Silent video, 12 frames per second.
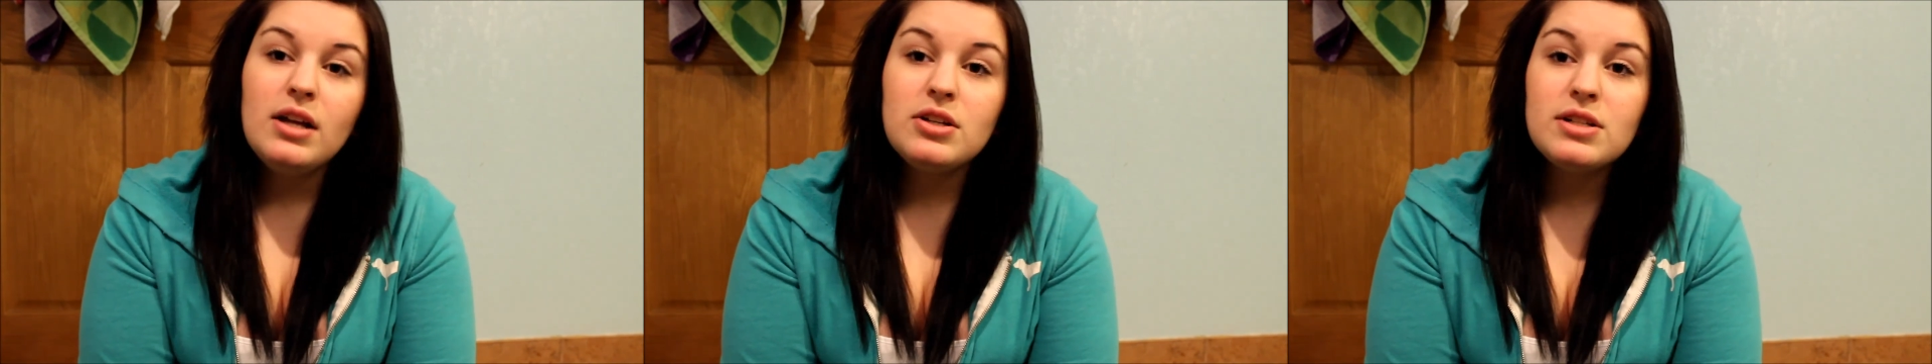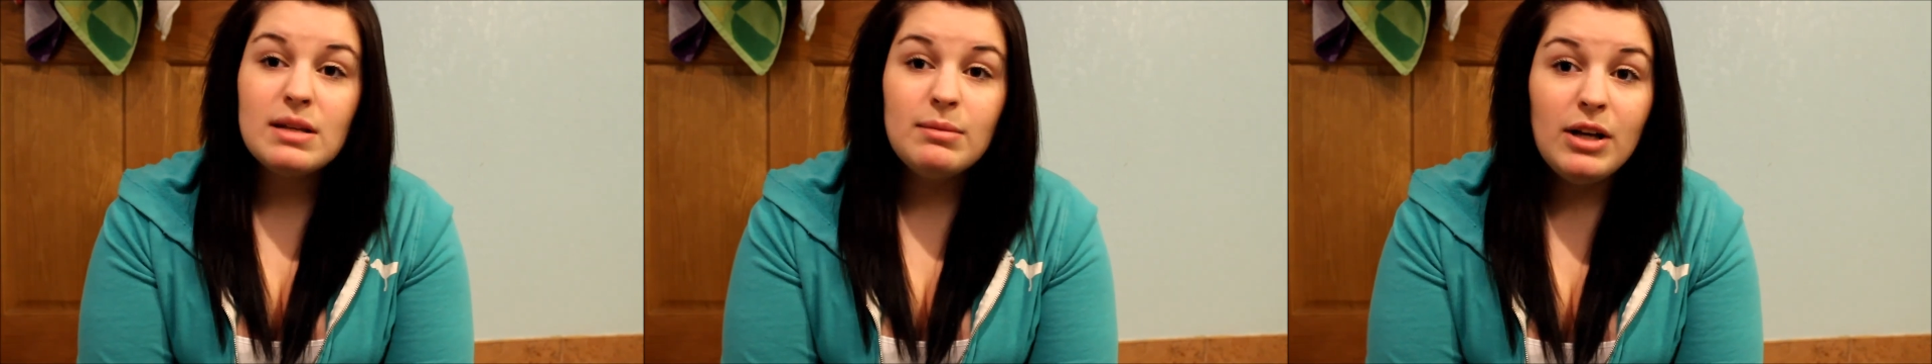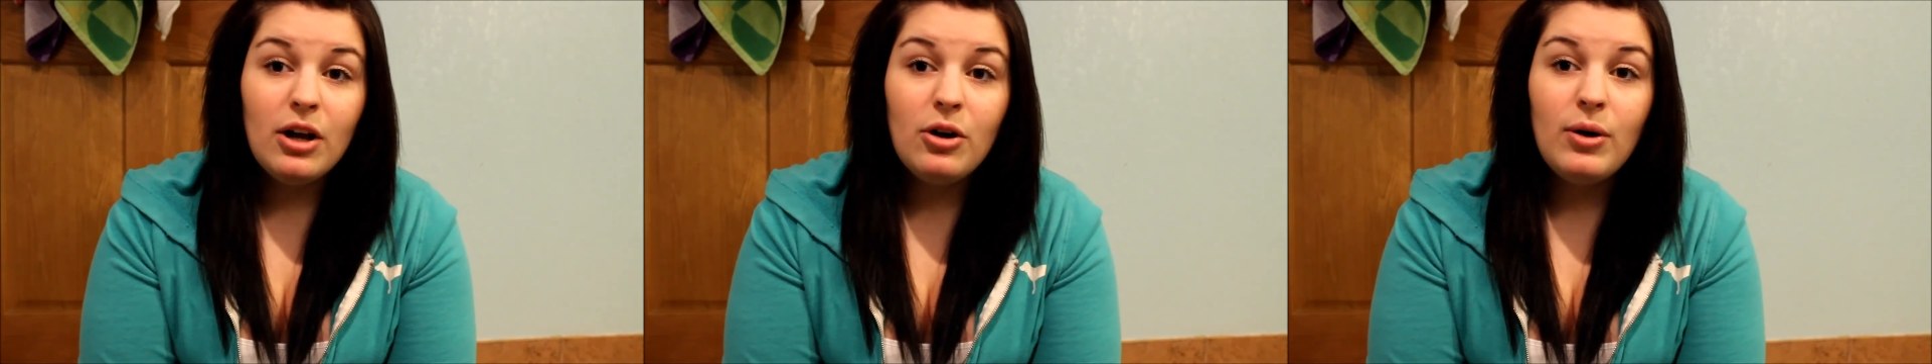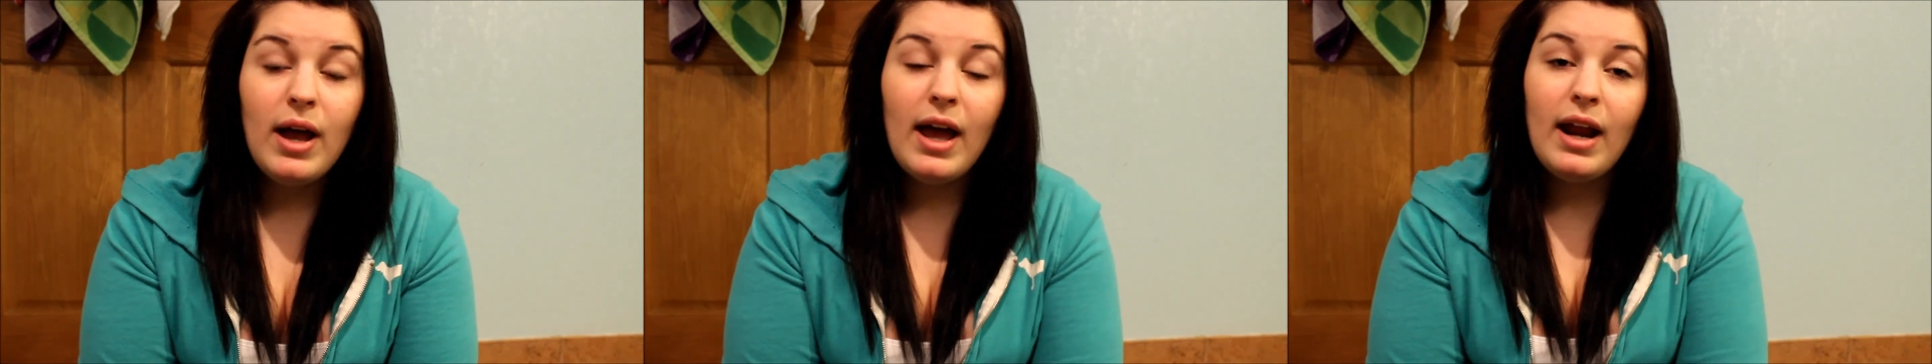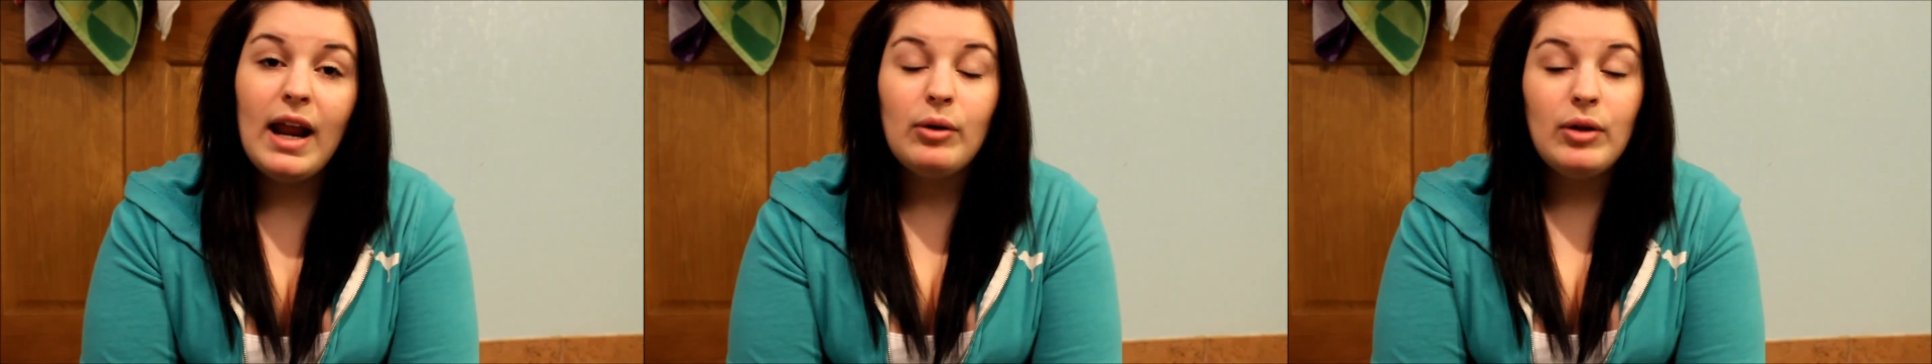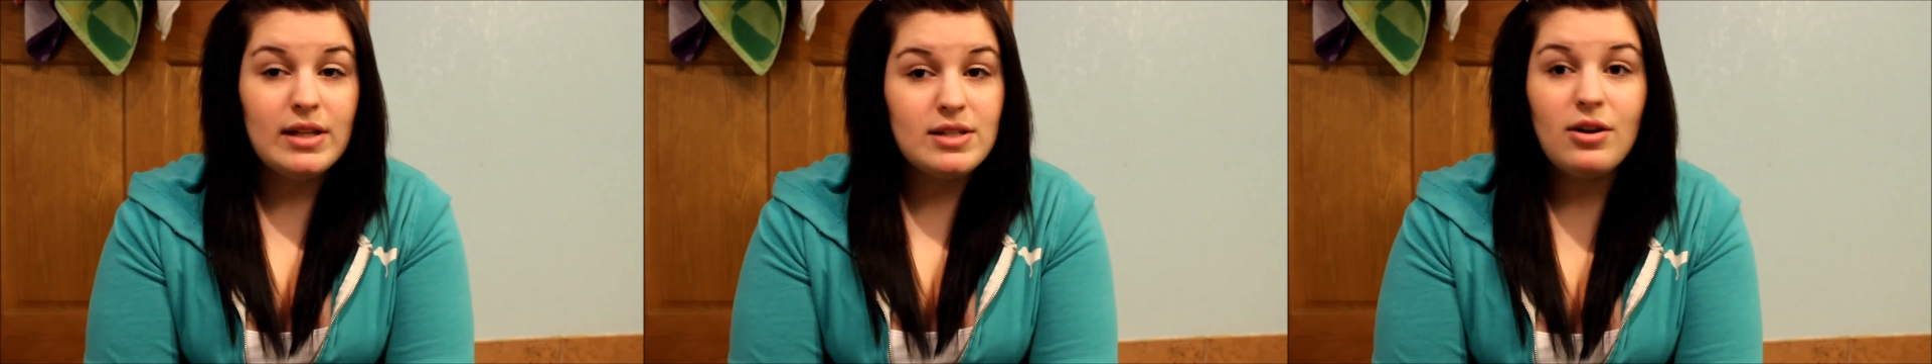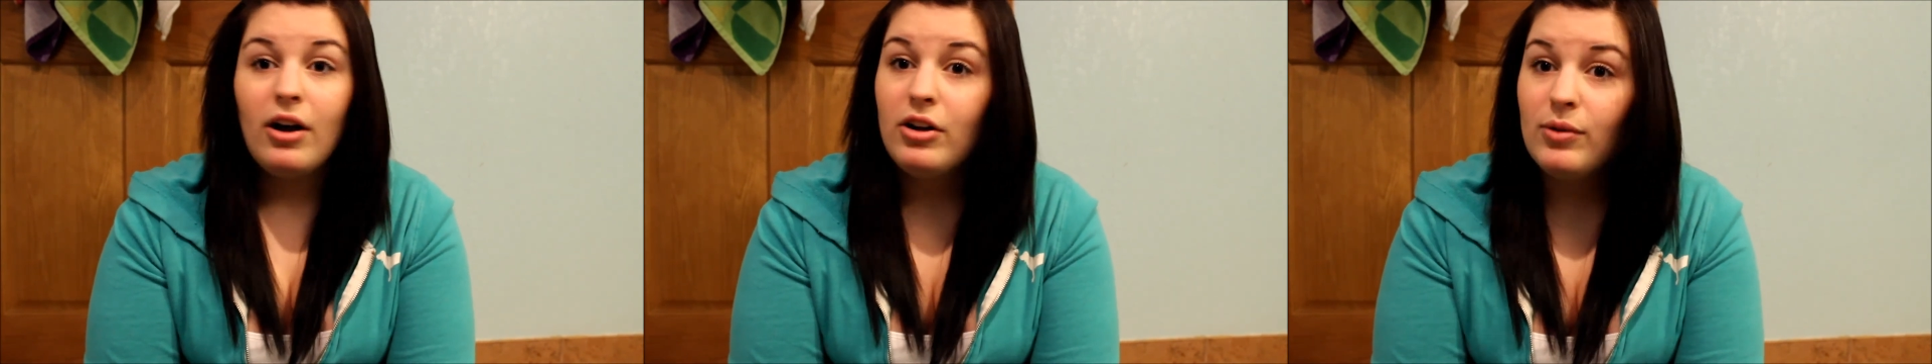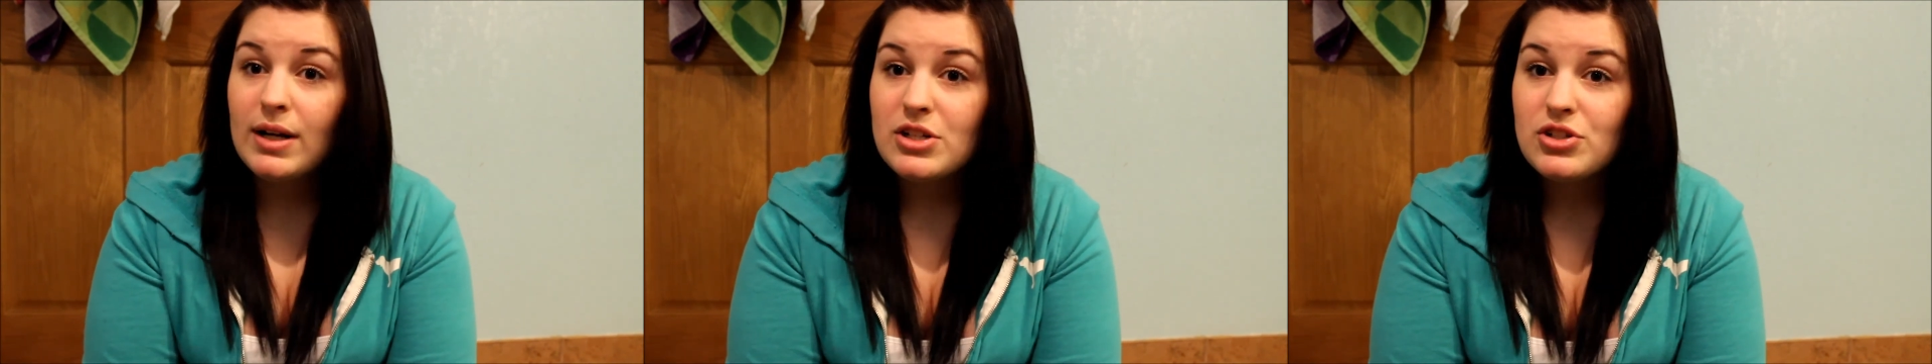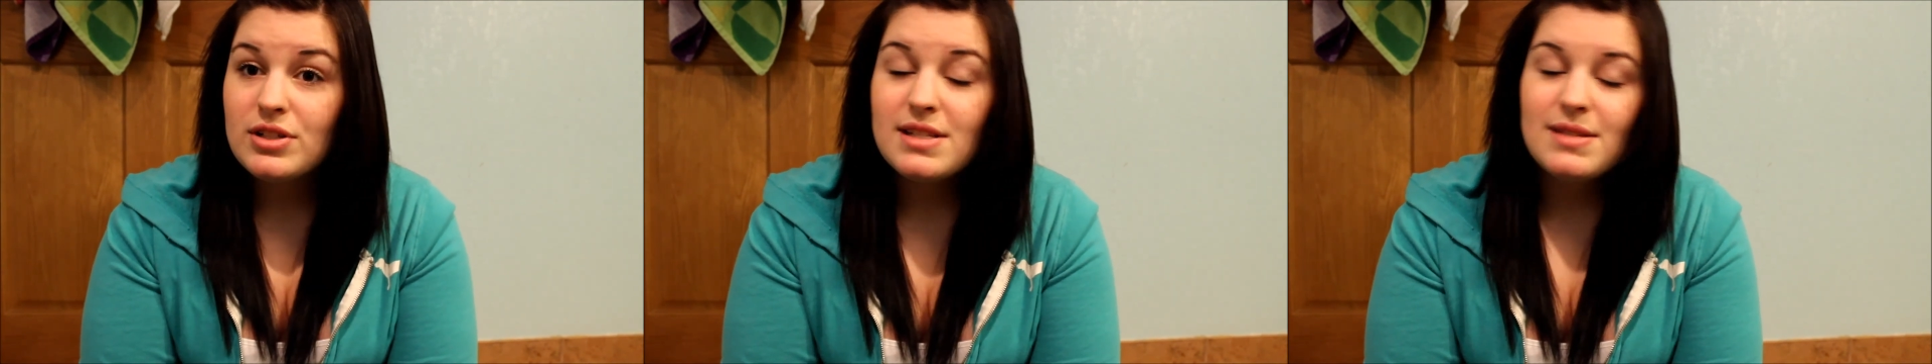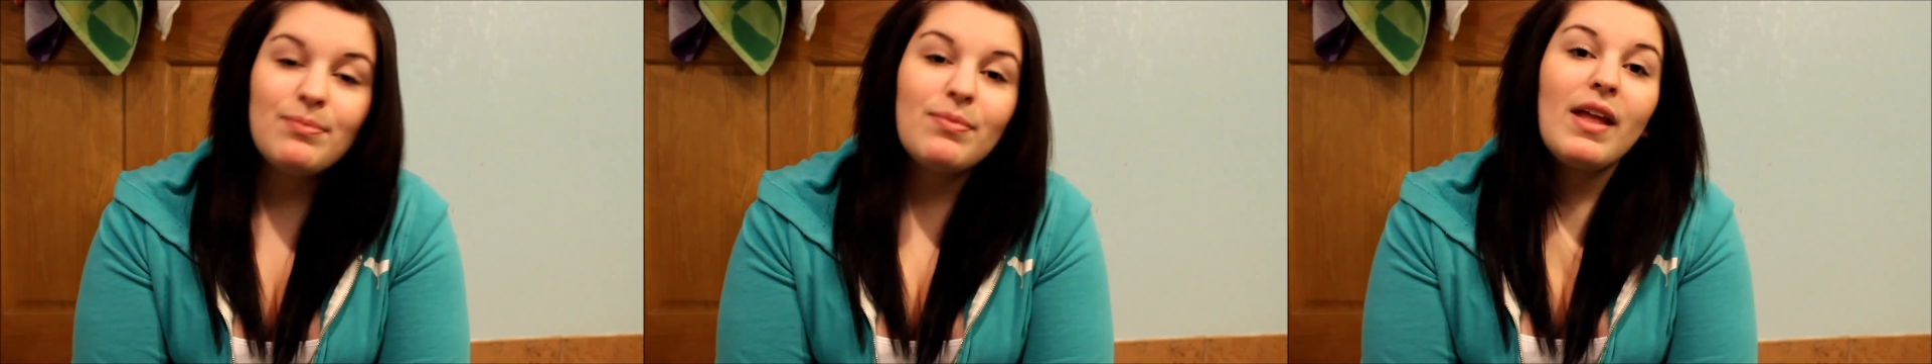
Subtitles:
just let me know and I will answer all your questions.